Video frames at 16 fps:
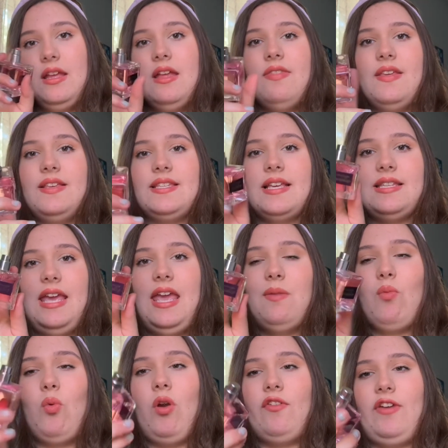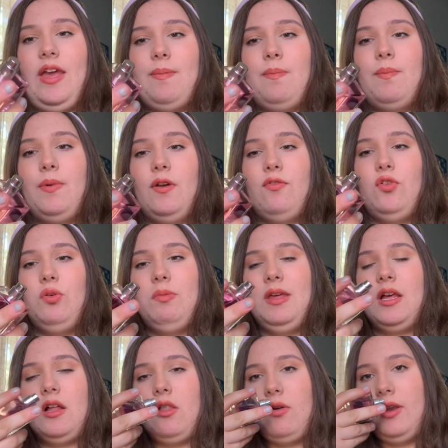This has a hint more of a perfumey,
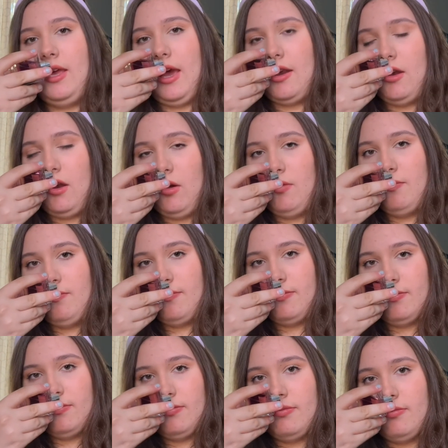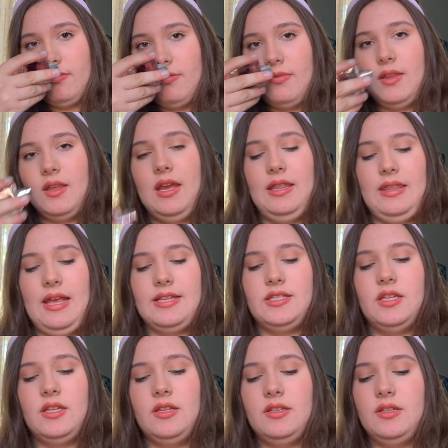cologne-y kind of note and
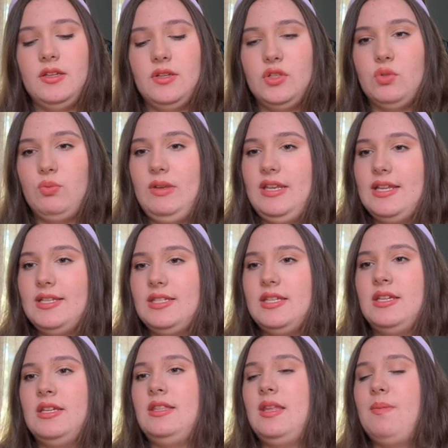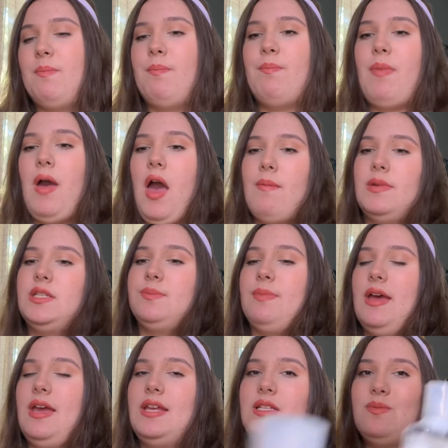less sweetness than Bahamas,
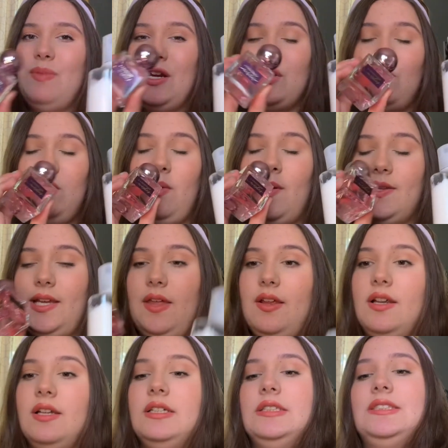but pairs really well together.